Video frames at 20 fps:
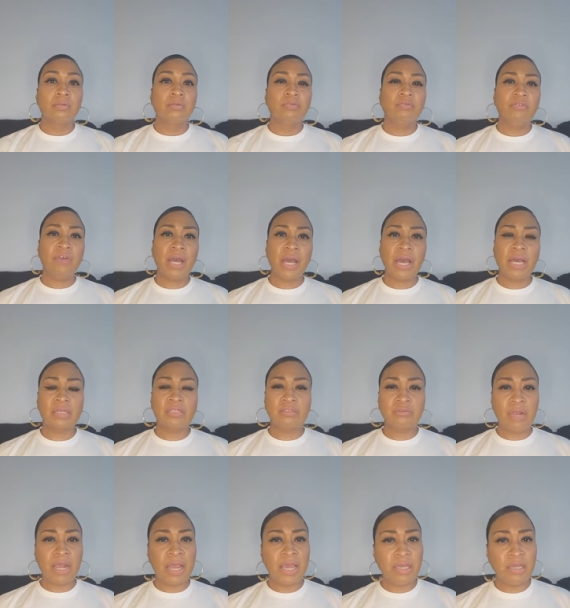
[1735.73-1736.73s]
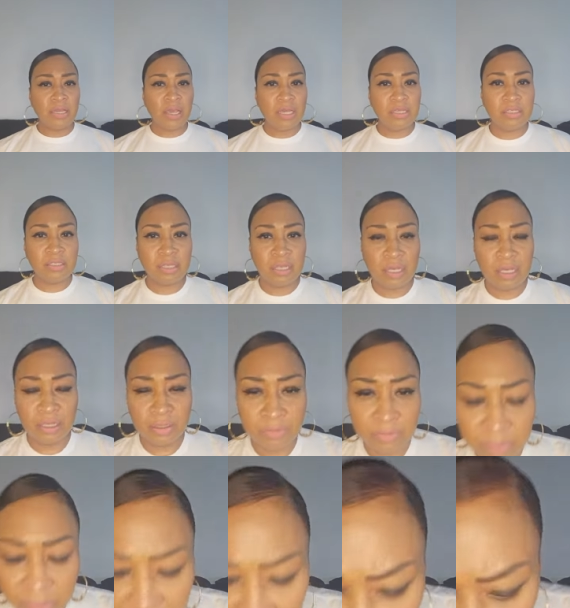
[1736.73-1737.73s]
Facts, right, Casey?
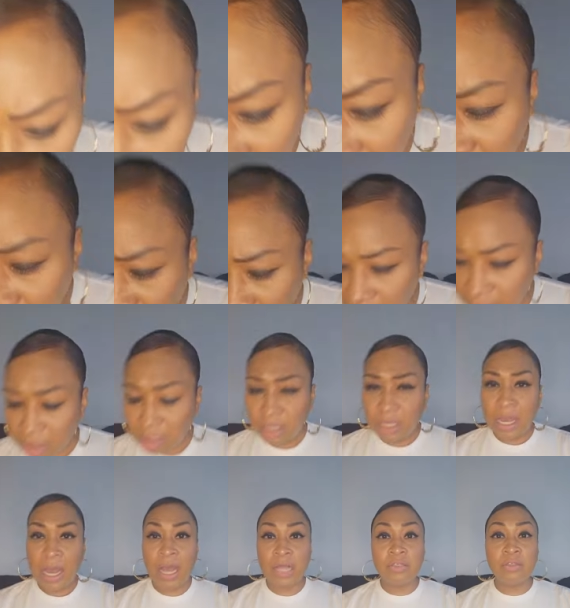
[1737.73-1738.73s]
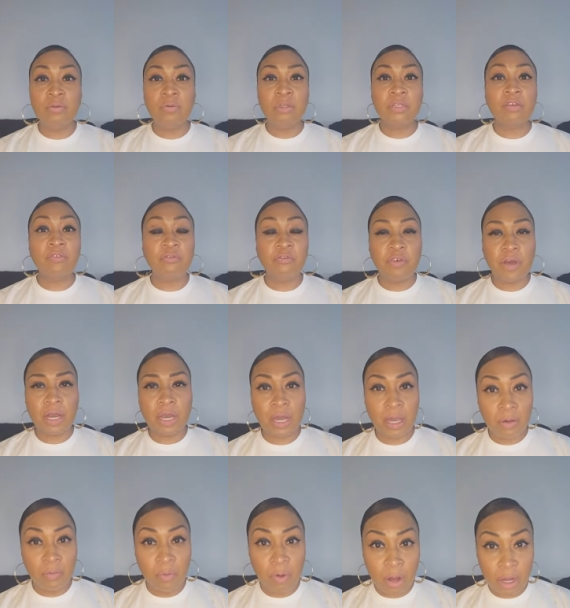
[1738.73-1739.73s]
The fuck? I do what the fuck
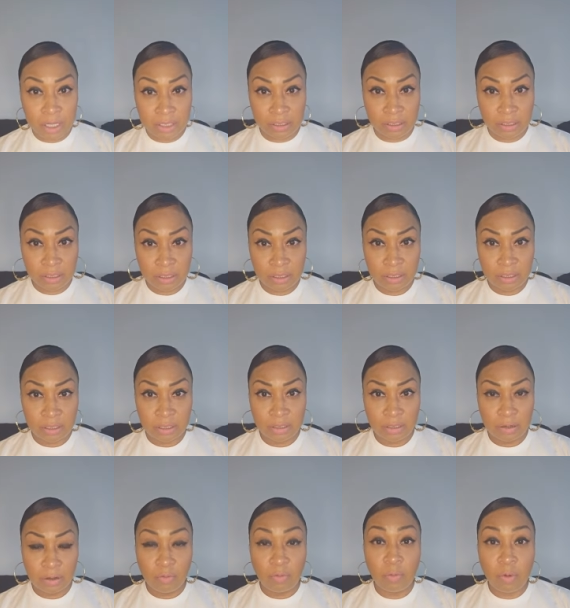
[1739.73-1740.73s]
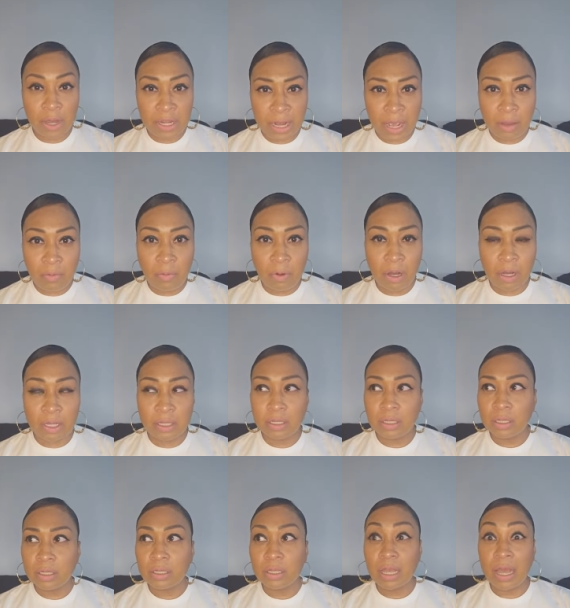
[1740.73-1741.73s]
I want. When I want,
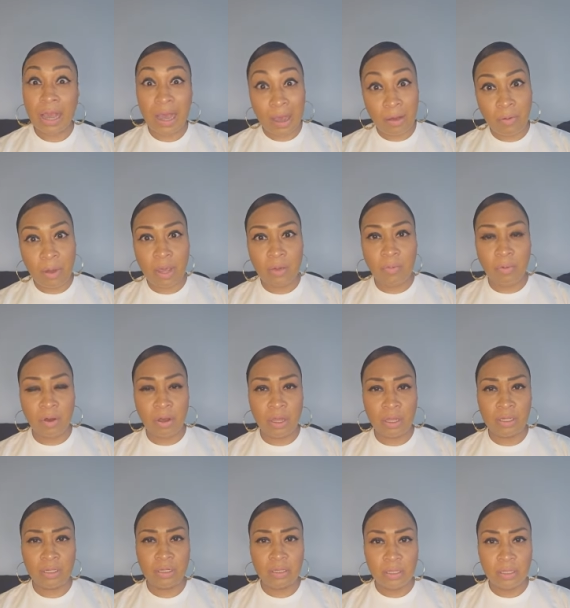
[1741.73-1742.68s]
how I want.